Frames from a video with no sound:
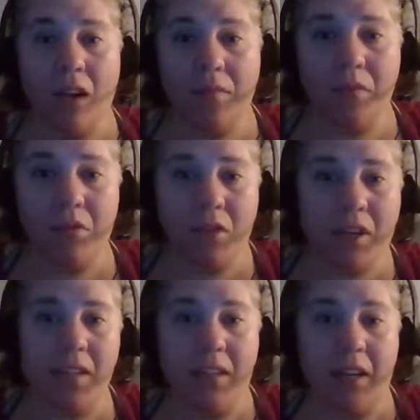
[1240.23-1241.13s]
been
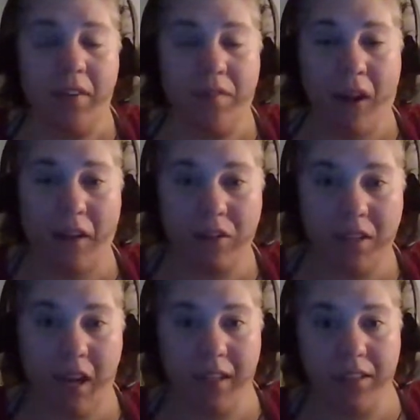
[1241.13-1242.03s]
trained and have filed
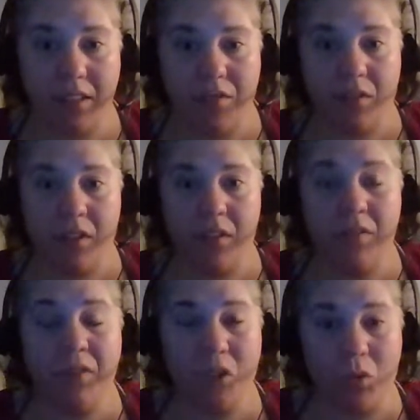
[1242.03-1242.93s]
taxes for
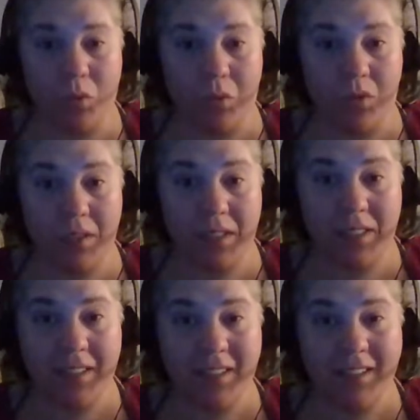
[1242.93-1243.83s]
individuals.
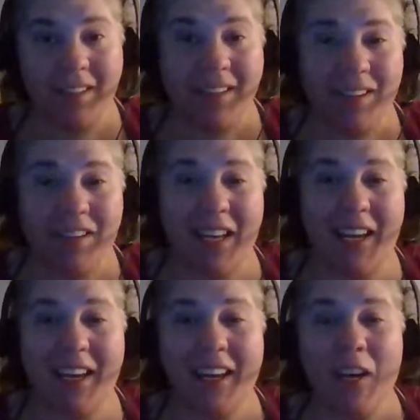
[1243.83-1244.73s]

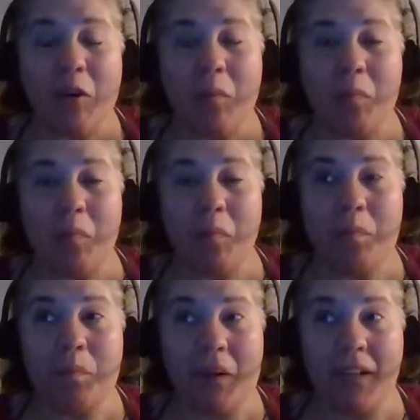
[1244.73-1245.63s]
Okay.
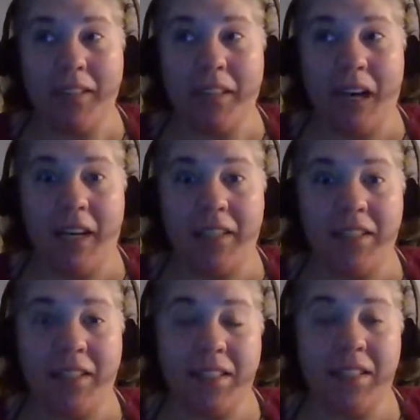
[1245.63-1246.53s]
But I
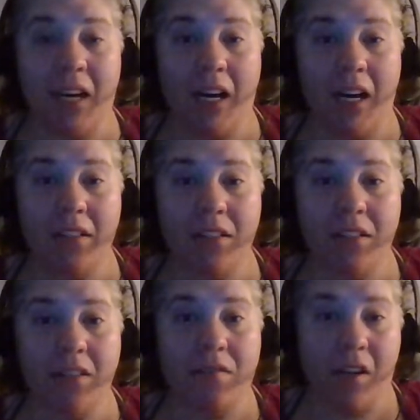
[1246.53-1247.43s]
did not
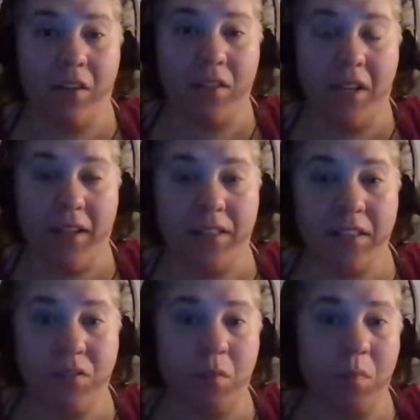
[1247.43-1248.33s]
file taxes
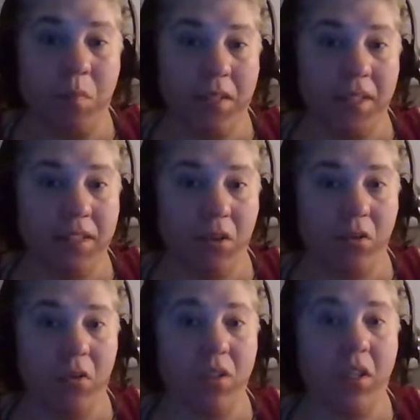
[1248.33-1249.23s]
for business
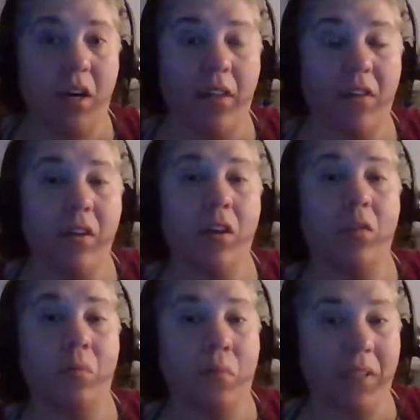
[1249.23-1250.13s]
owners other than
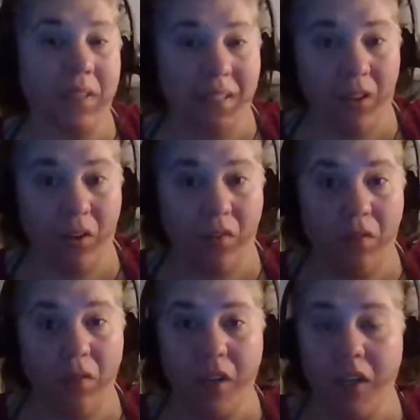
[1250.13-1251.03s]
myself.
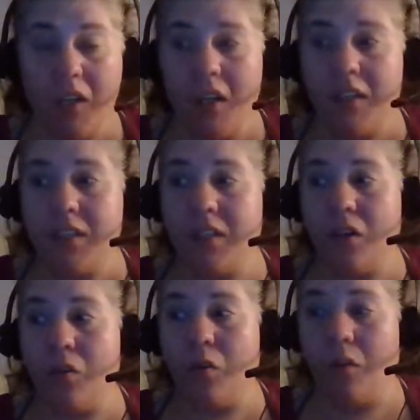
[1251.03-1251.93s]

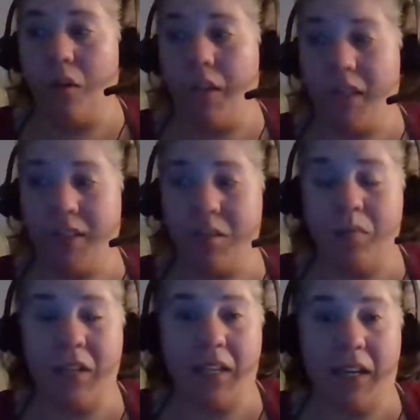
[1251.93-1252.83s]
So that's
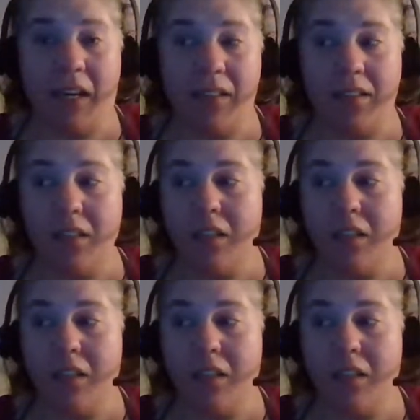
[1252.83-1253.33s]
something that